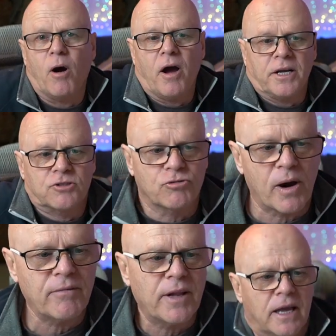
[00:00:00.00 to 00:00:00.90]
my
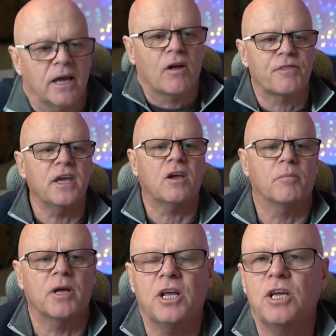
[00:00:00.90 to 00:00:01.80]
traveling, and I think
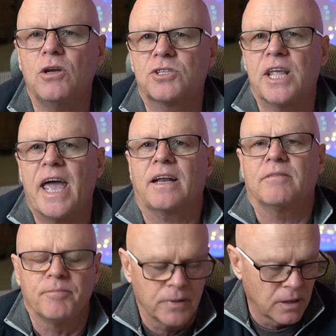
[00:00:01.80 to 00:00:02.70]
I'm going to use
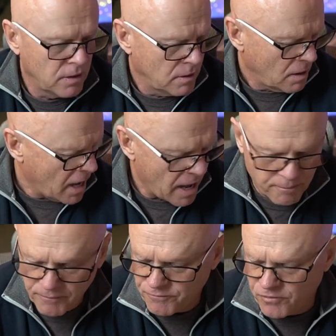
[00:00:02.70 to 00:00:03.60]
that
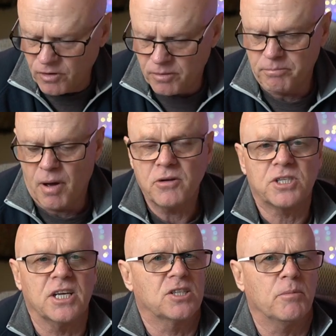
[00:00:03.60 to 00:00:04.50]
um, for
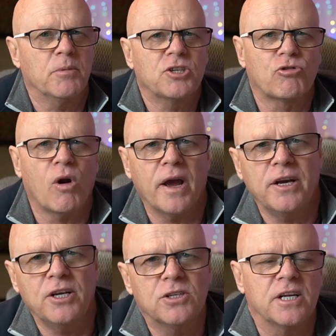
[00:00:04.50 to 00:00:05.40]
most things. I'm going to try
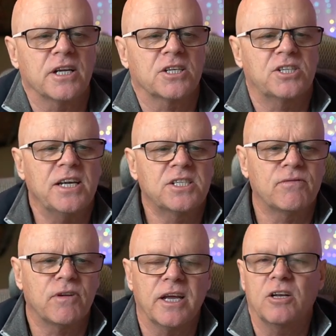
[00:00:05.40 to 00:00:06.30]
and use it
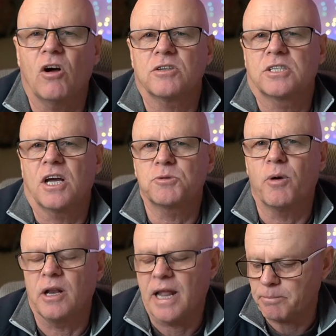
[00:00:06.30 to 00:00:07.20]
extensively and not touch
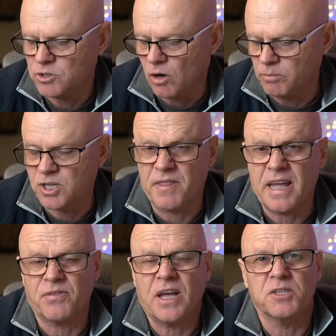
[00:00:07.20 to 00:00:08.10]
my laptop. So
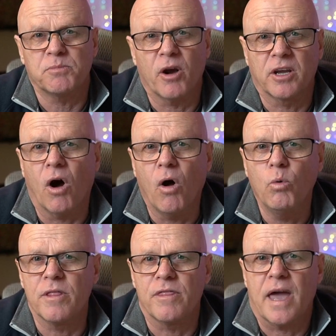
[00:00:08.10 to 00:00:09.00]
that that's my
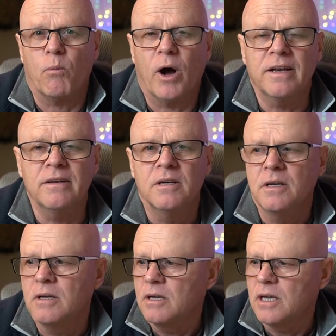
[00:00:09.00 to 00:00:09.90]
goal with that one,
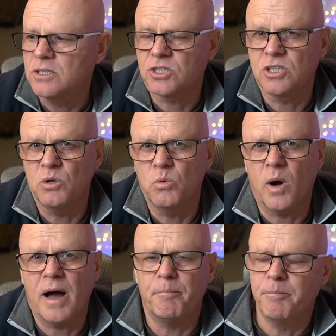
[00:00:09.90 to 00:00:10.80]
is
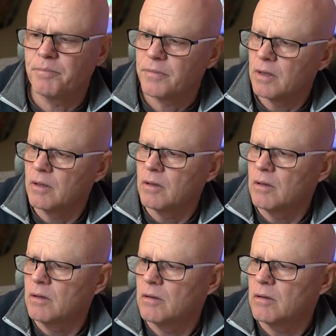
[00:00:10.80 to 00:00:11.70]
to um,
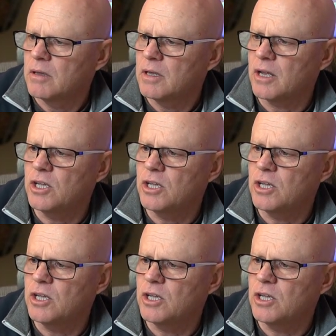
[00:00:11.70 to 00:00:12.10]
you know